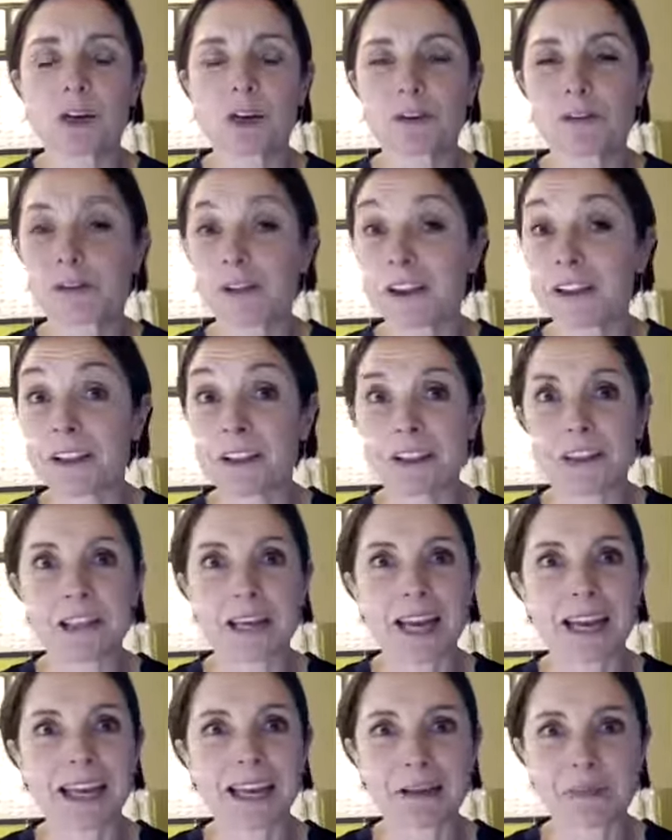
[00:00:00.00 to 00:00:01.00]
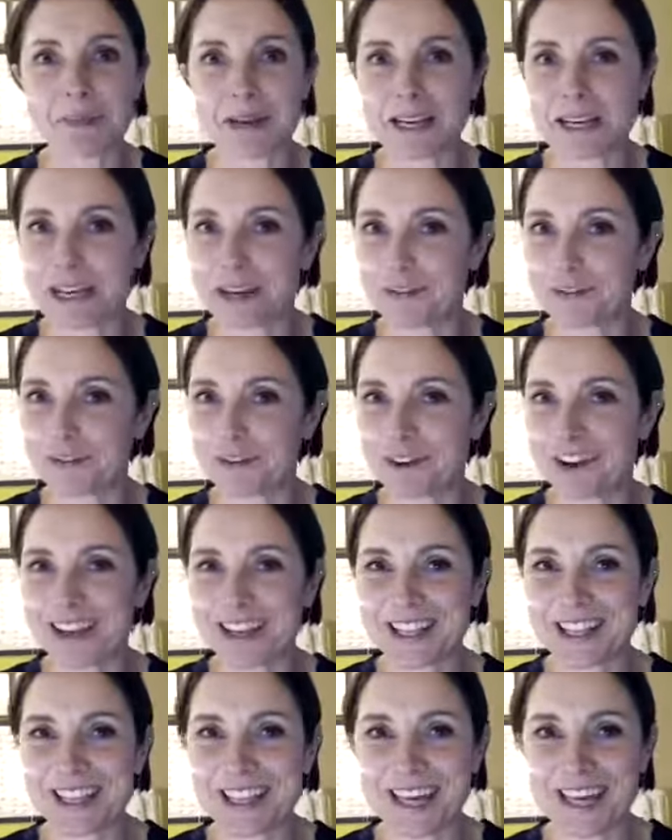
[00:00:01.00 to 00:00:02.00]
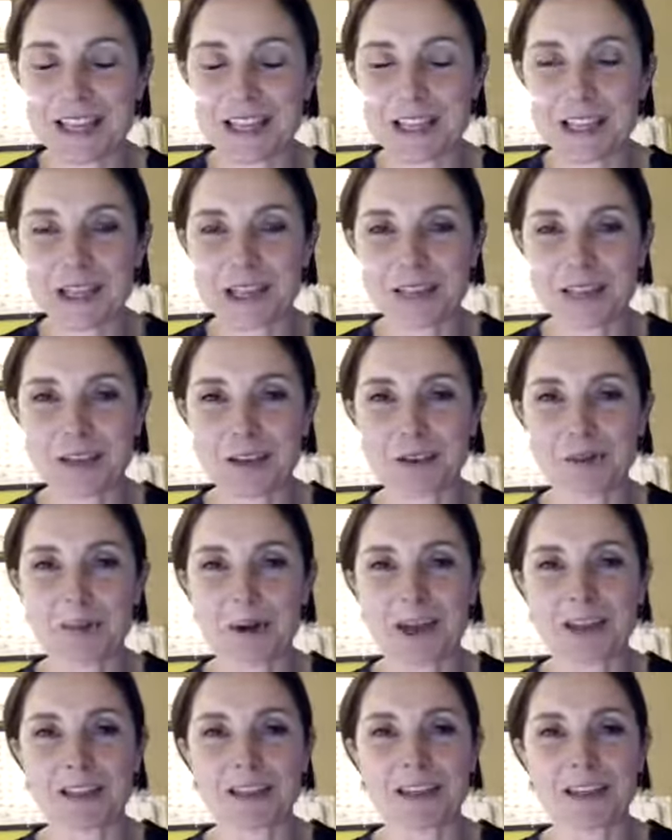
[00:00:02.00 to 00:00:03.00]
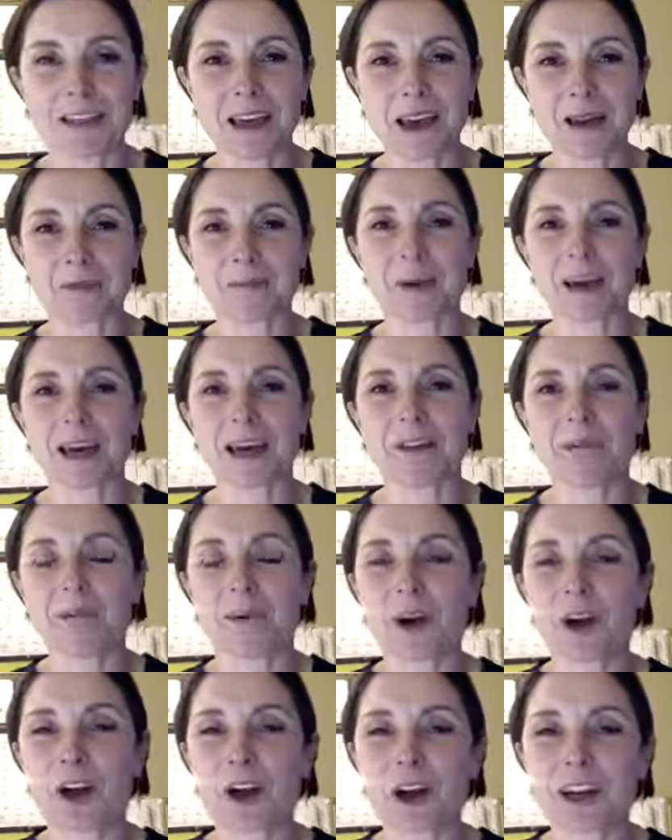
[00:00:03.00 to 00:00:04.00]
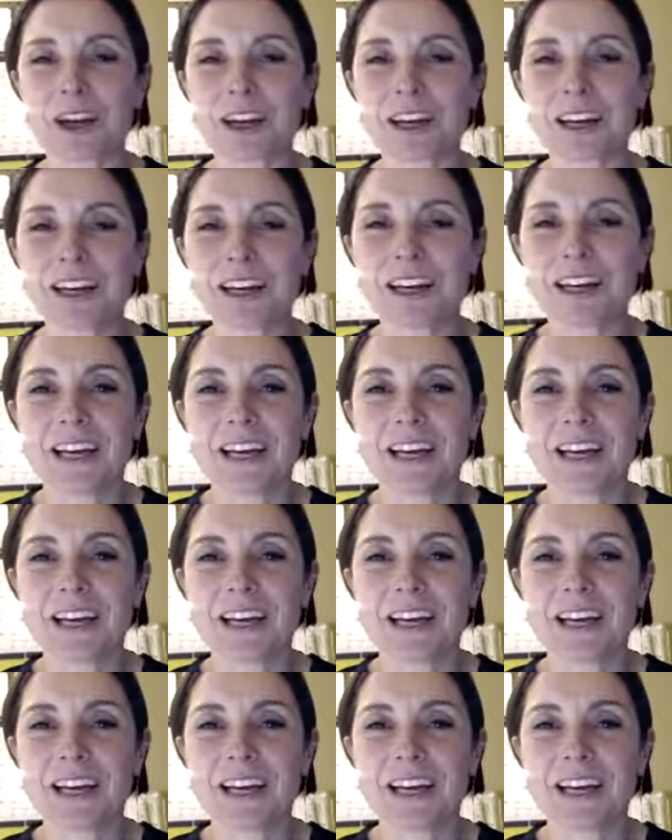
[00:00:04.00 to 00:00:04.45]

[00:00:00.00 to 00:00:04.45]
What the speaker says: Friends are tagging me left, right and centre to make this campaign work.